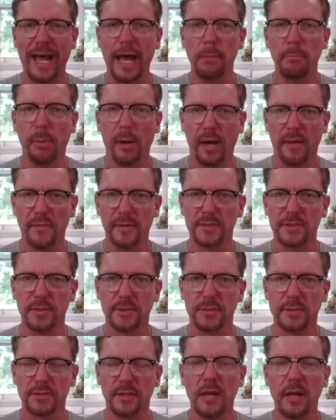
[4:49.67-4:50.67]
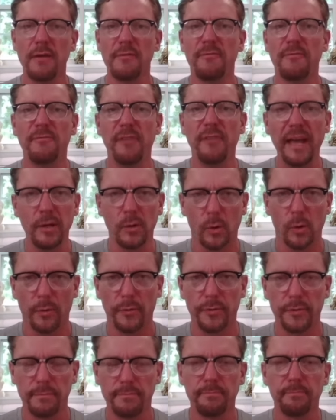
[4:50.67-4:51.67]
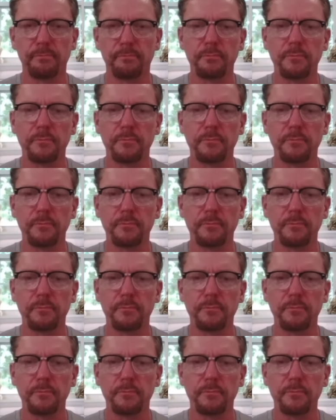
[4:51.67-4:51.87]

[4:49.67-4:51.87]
That hypothesis failed.